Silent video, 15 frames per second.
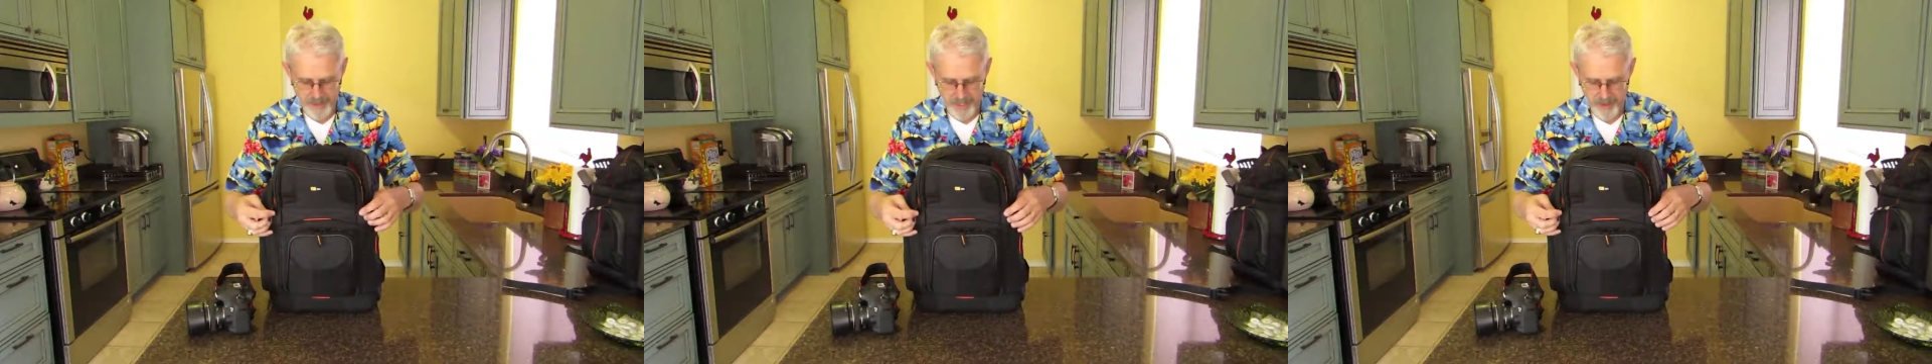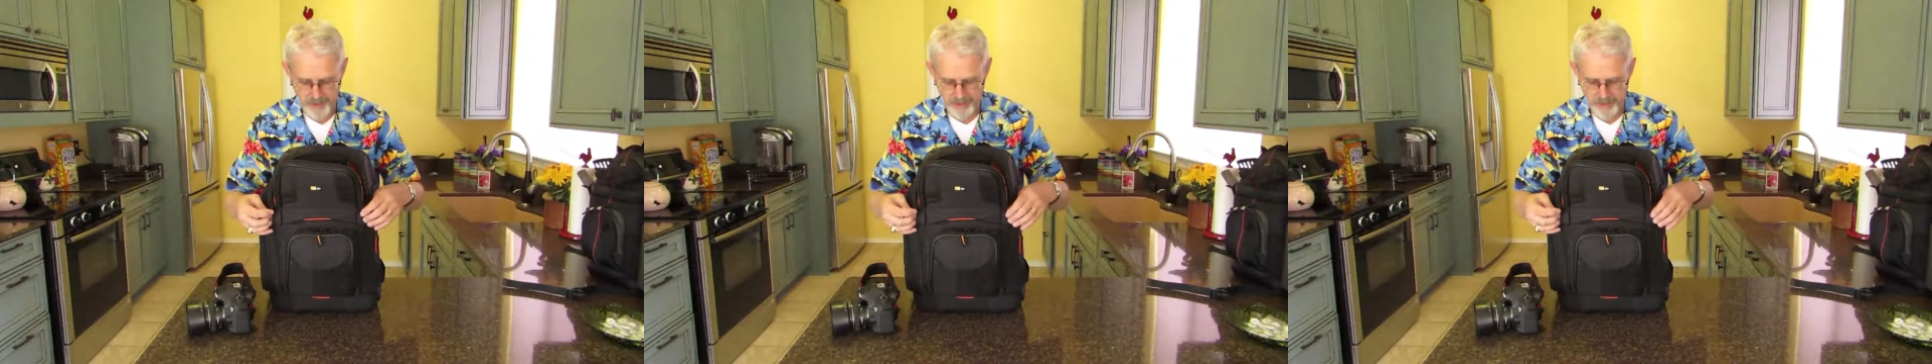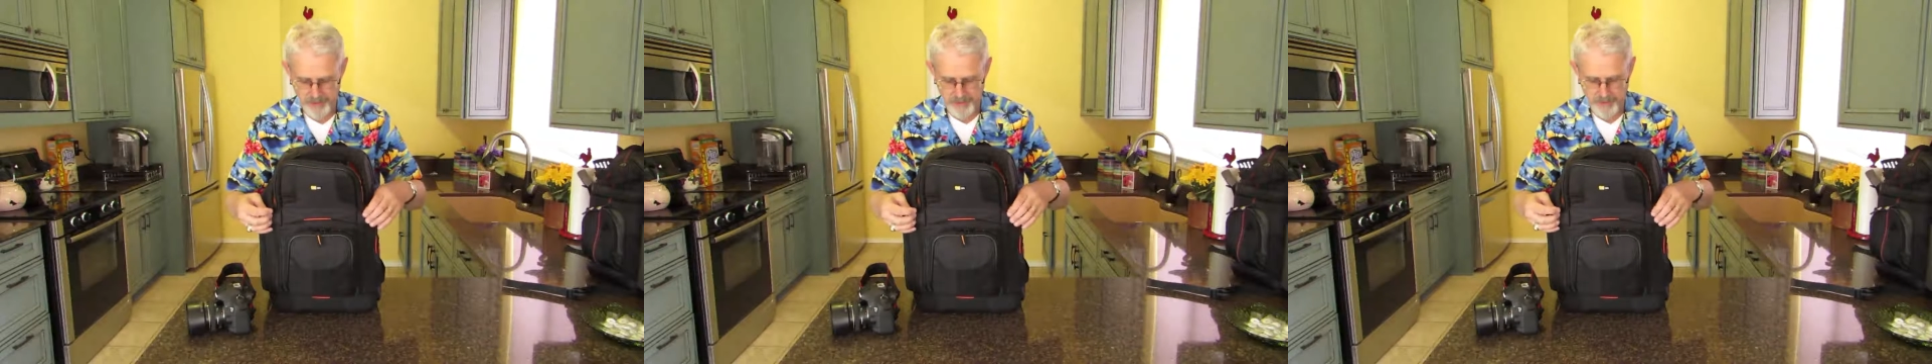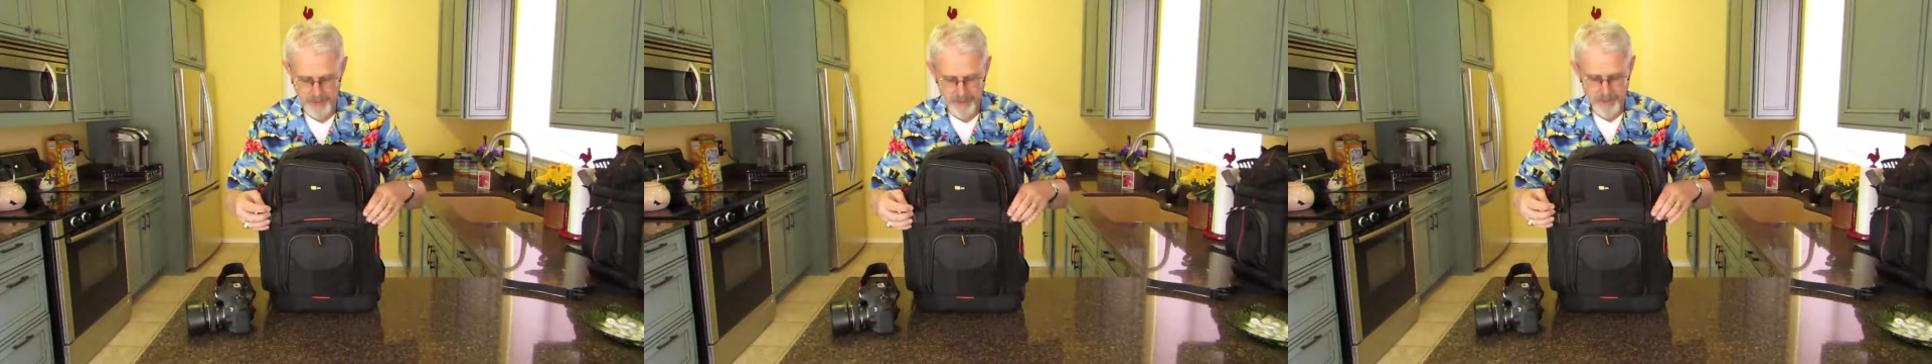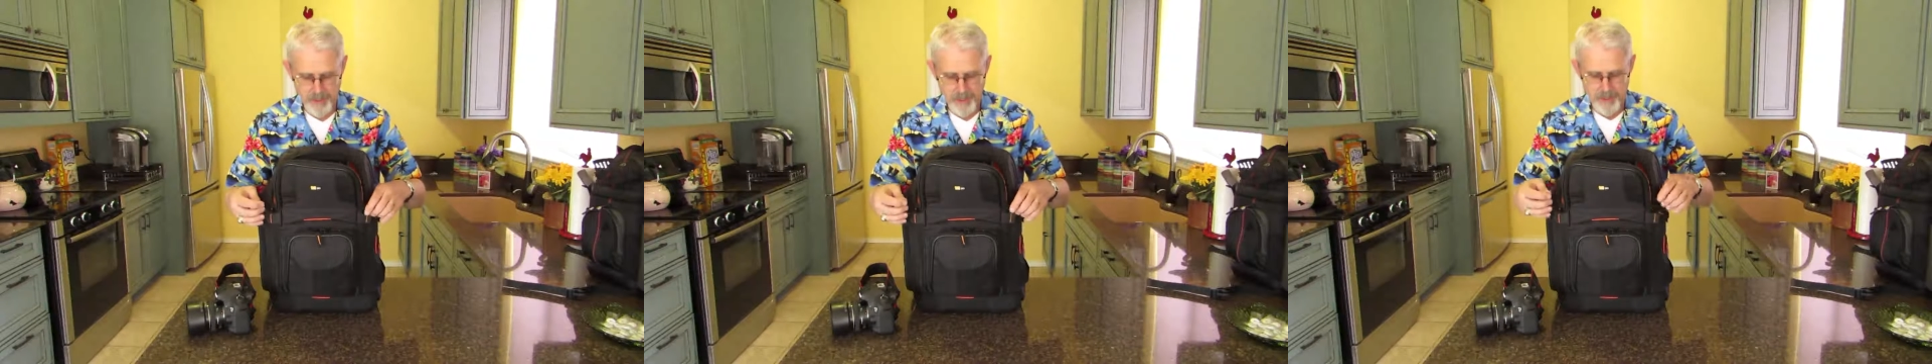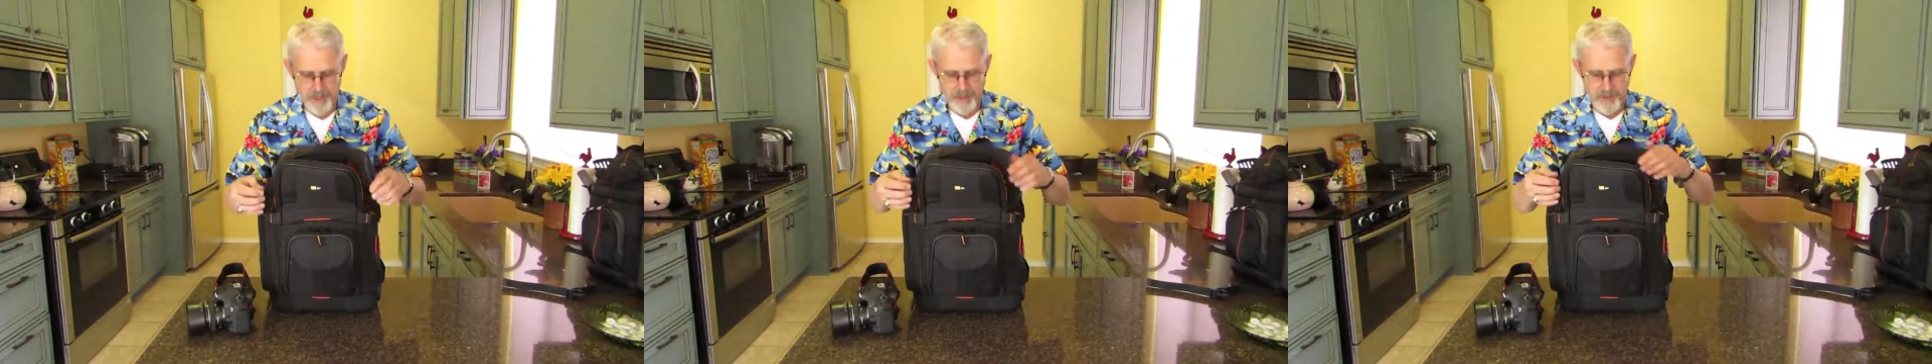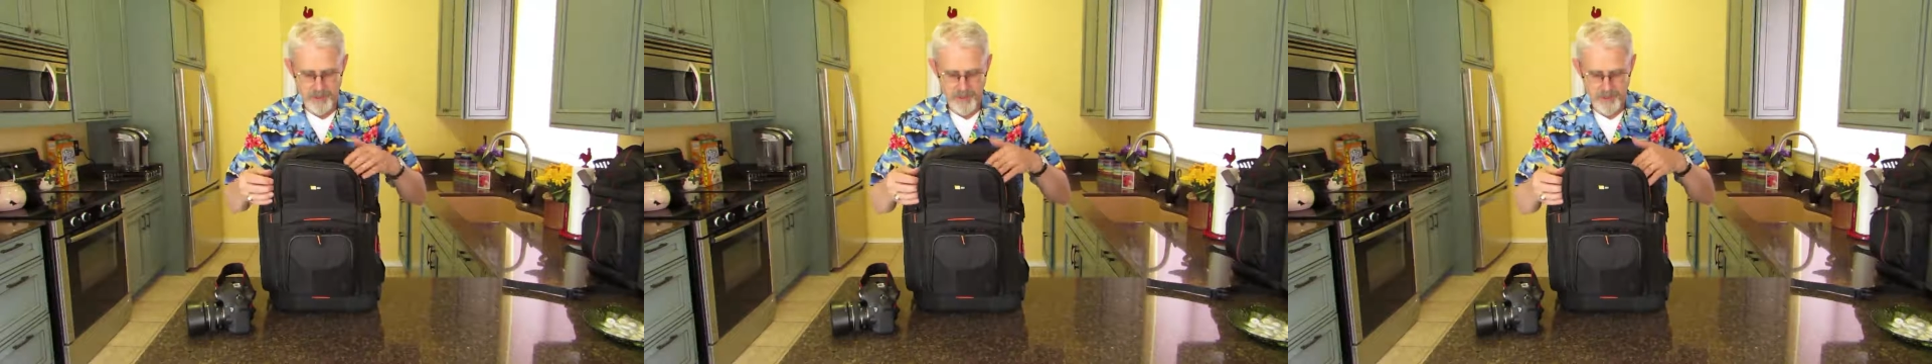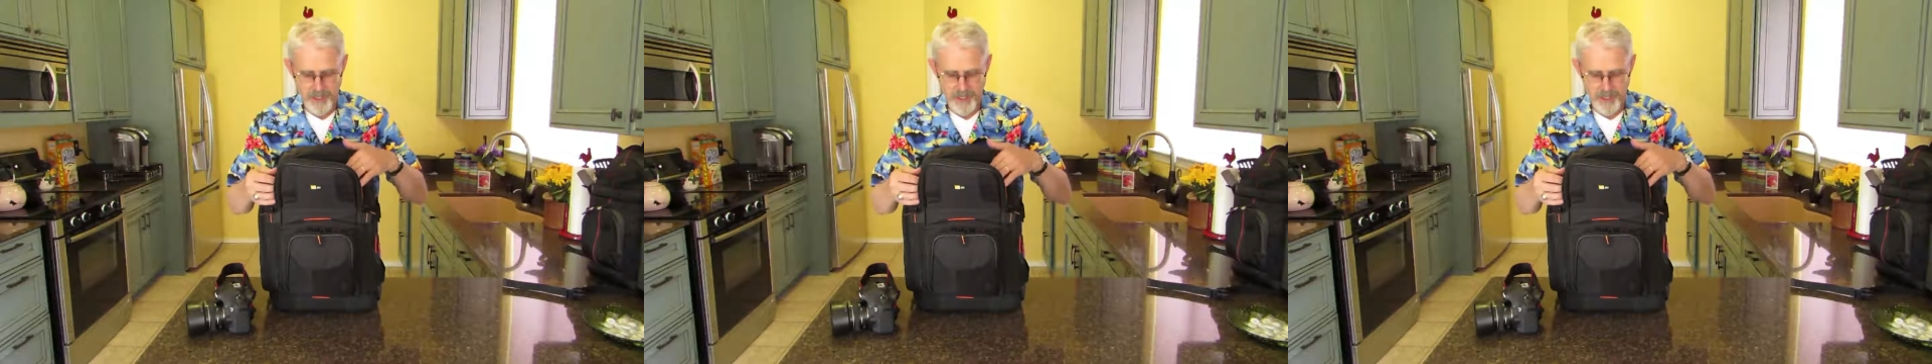out your